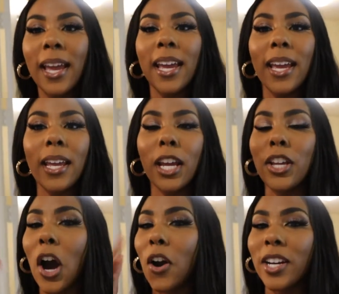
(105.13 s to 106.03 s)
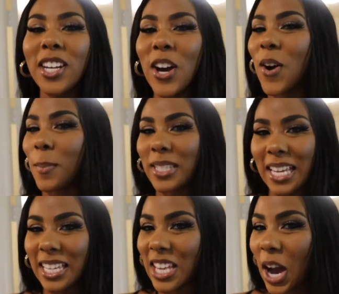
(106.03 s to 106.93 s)
And y'all already know I'm gonna
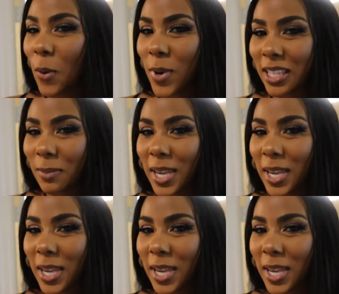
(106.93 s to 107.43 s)
take y'all with